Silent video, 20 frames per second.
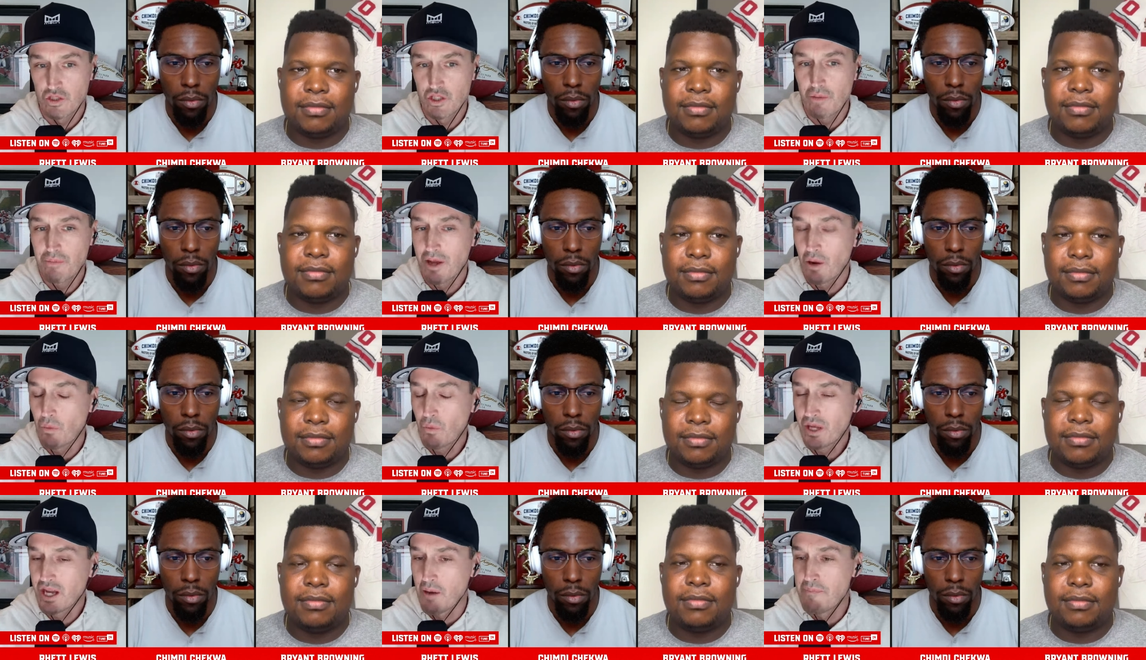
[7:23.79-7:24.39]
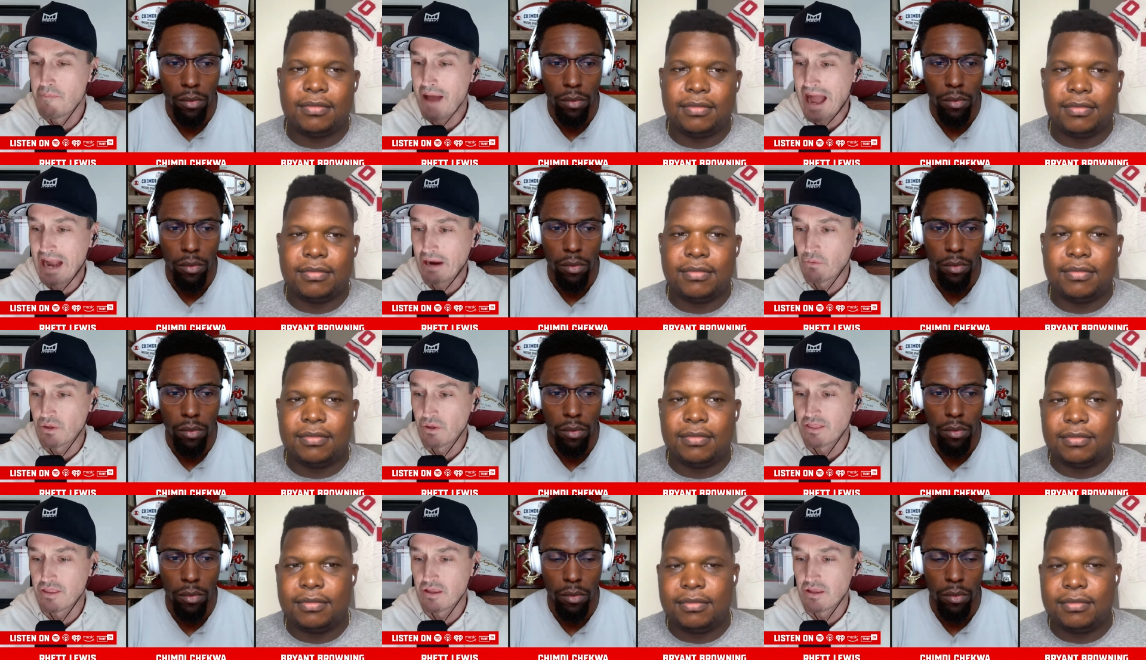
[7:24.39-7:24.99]
Speaker 1: Chimdi, I want to come back
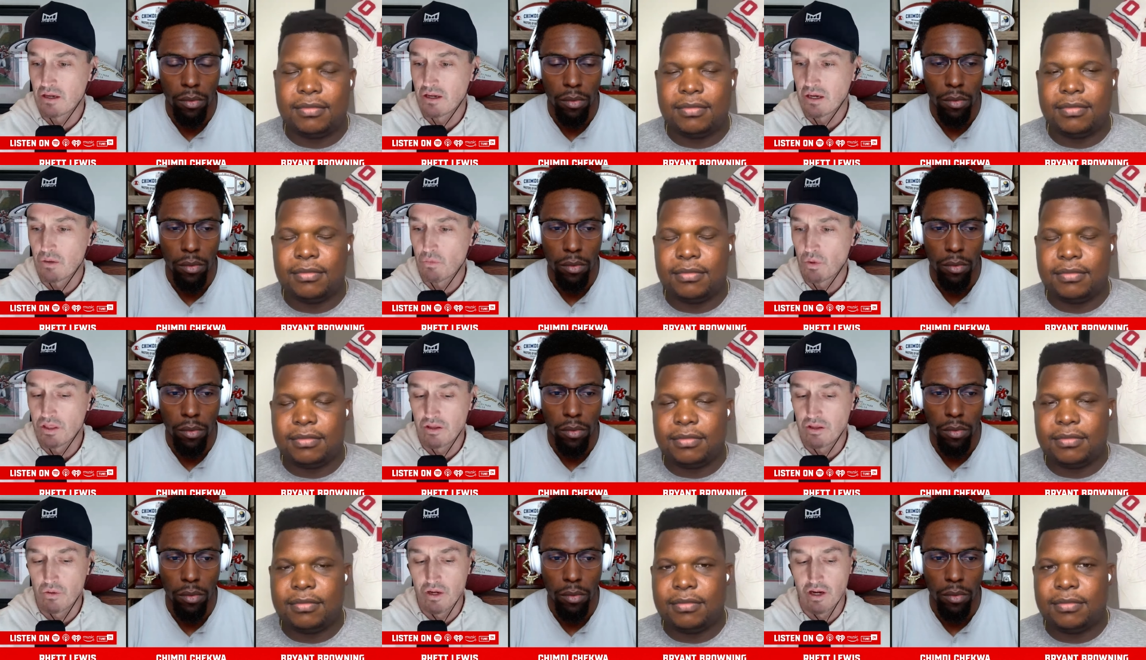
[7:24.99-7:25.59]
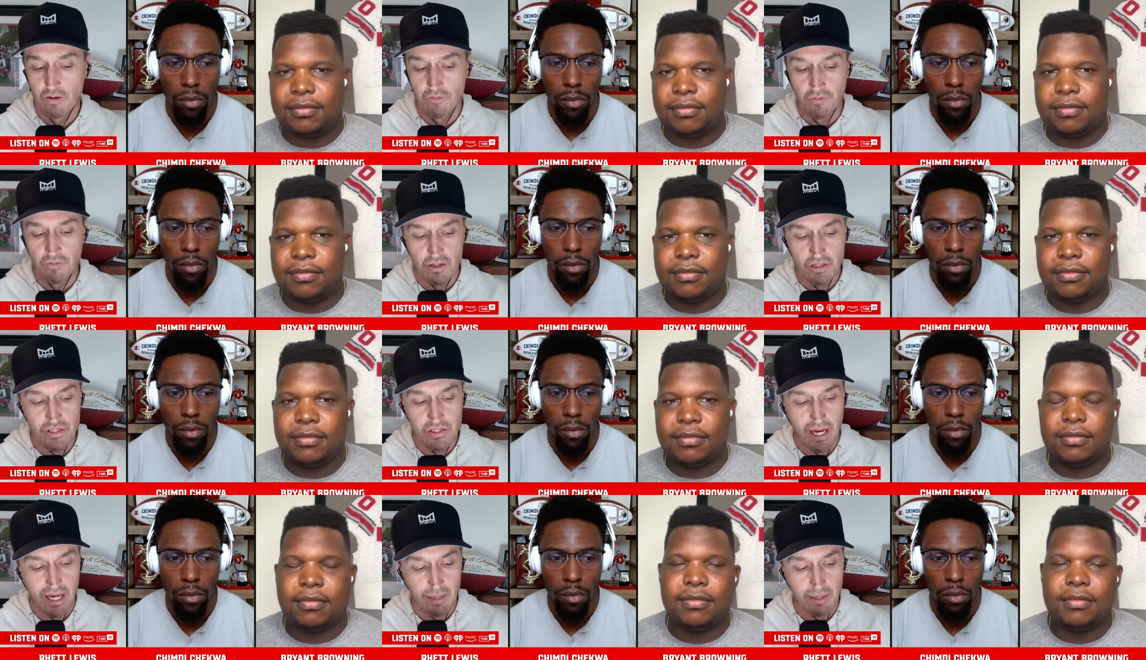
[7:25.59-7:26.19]
with uh, with you here for a
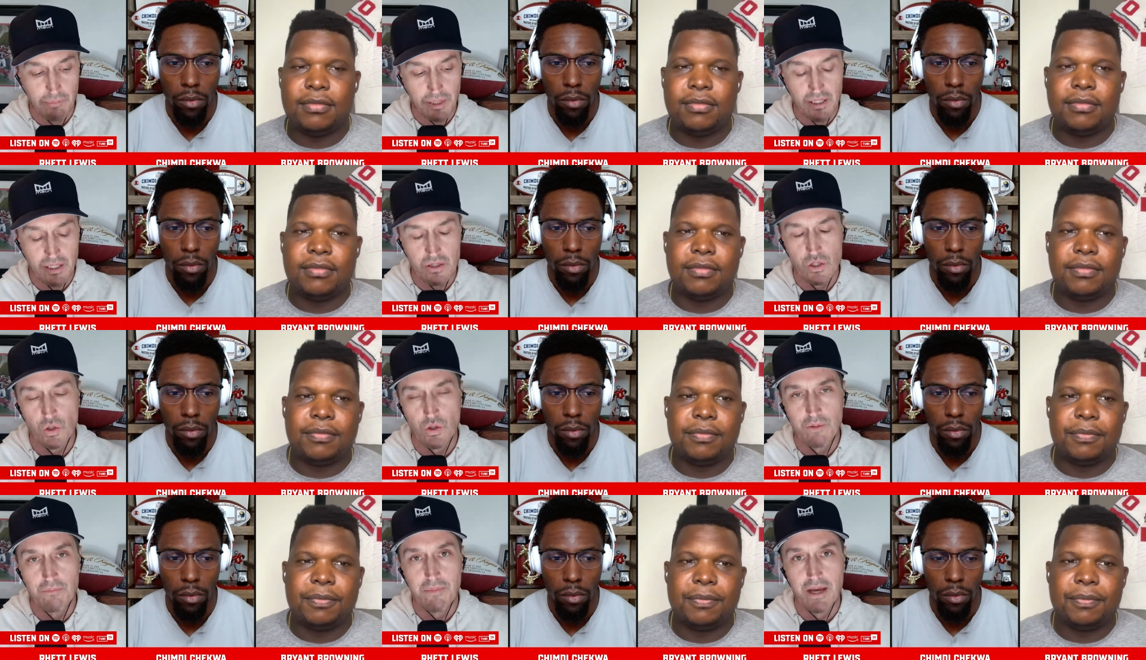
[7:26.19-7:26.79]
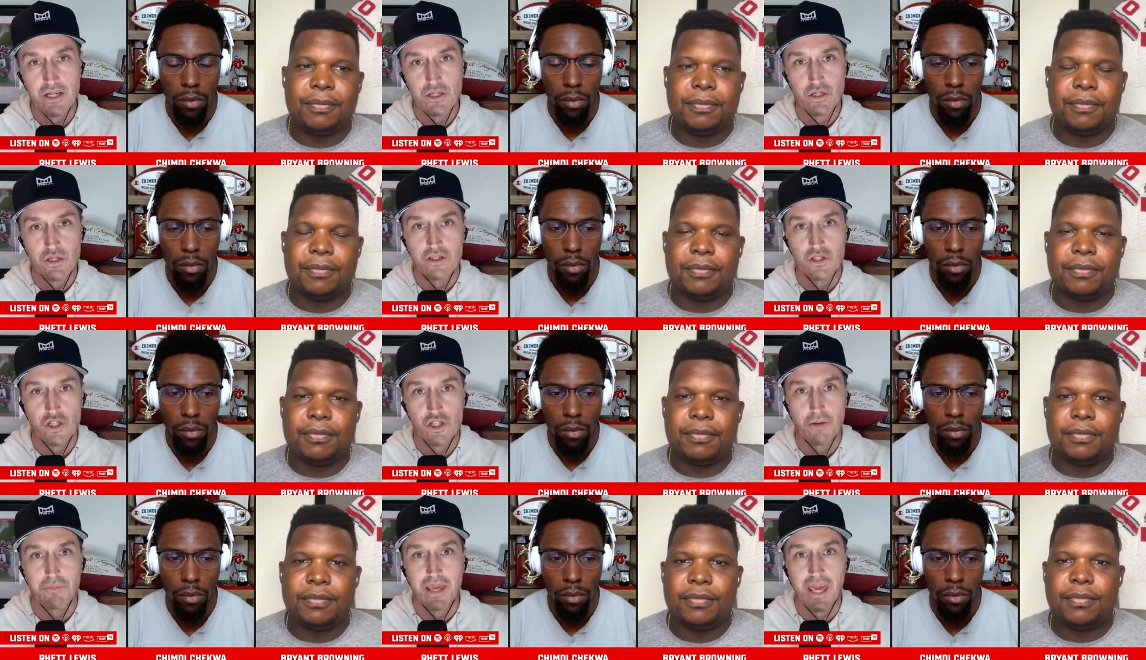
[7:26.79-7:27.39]
second because you had mentioned
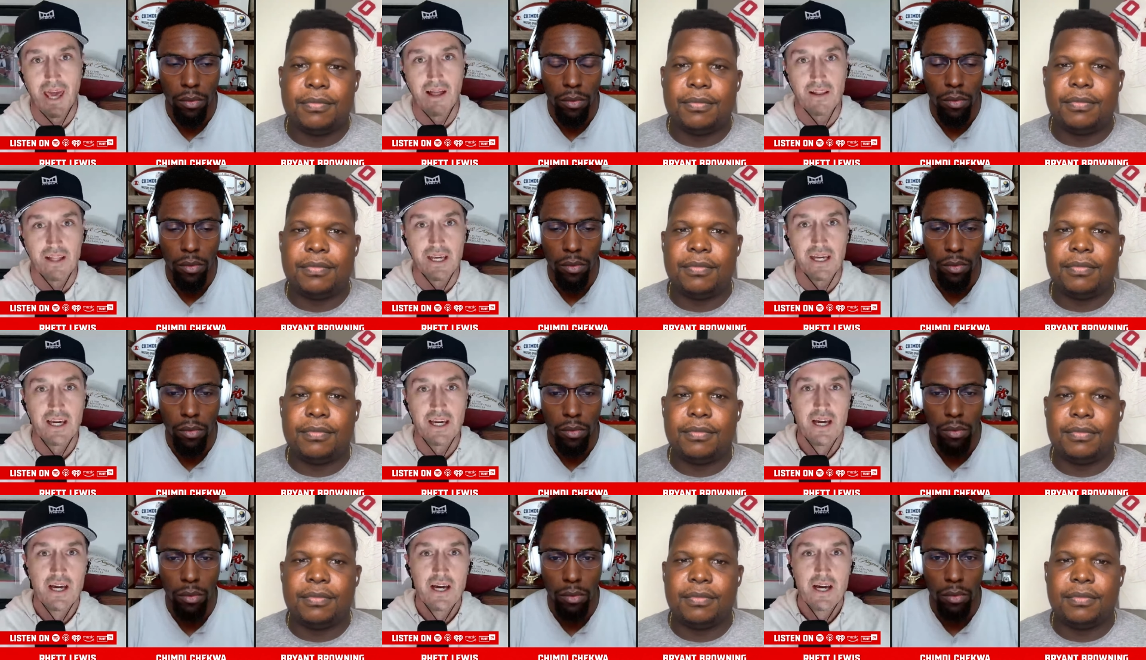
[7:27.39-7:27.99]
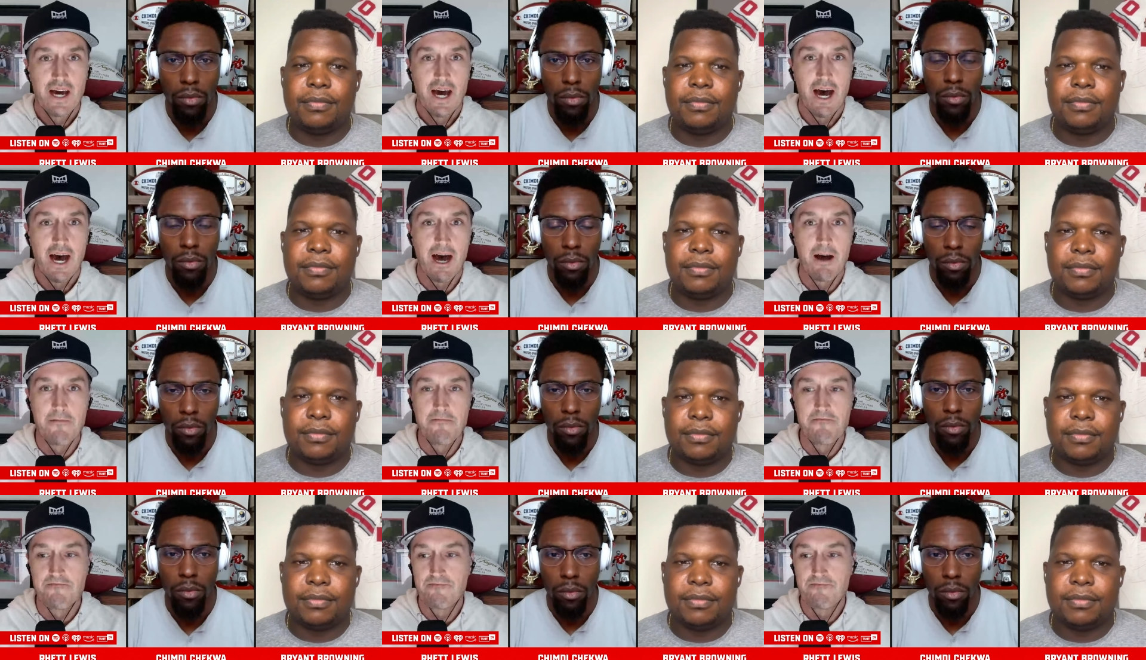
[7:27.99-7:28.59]
Chip Kelly.
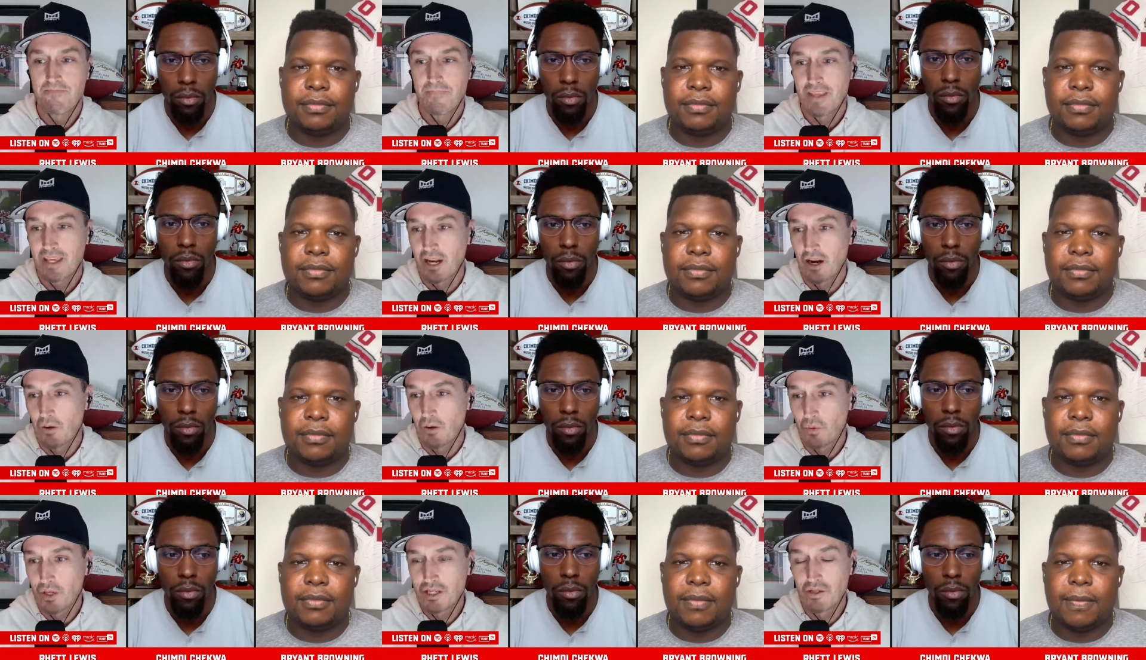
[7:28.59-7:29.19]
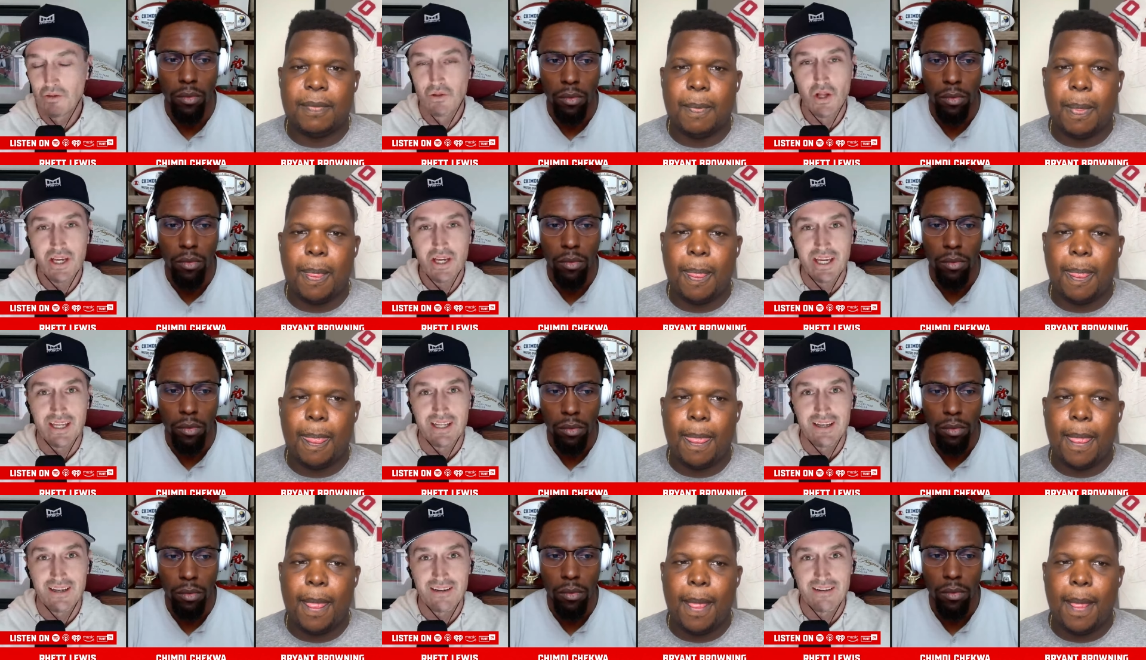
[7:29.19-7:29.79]
Um, you know, when you look
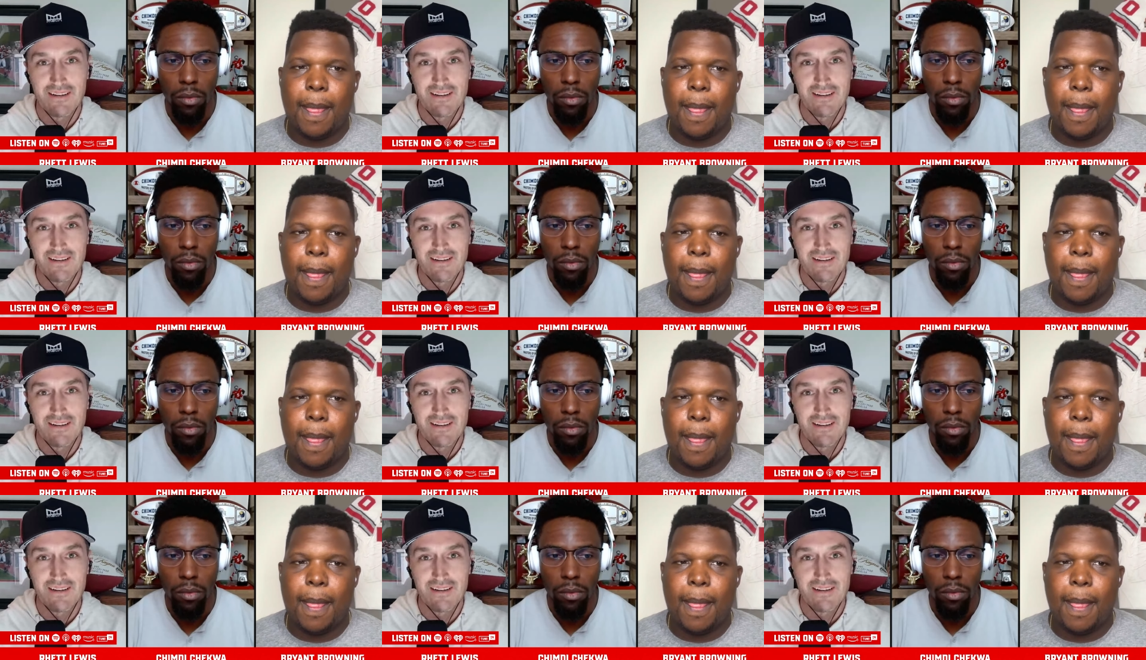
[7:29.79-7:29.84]
at